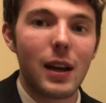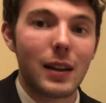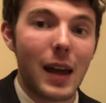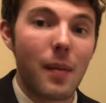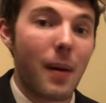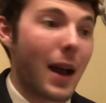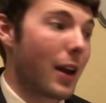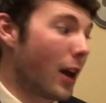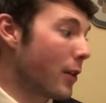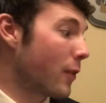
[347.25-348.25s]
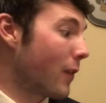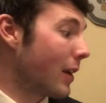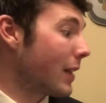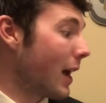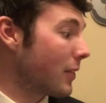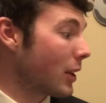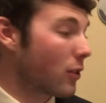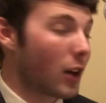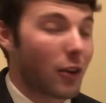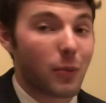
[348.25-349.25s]
led by another fantastic
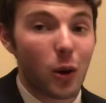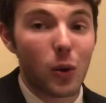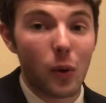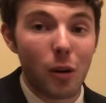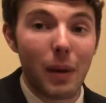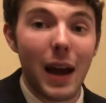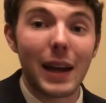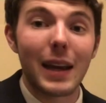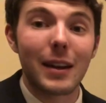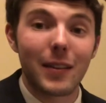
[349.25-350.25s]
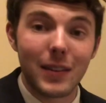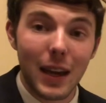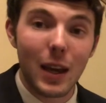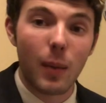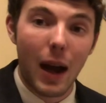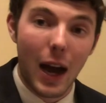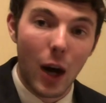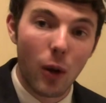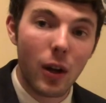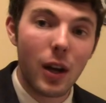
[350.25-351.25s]
sophomore quarterback in Sam
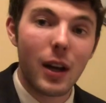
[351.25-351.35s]
Howell.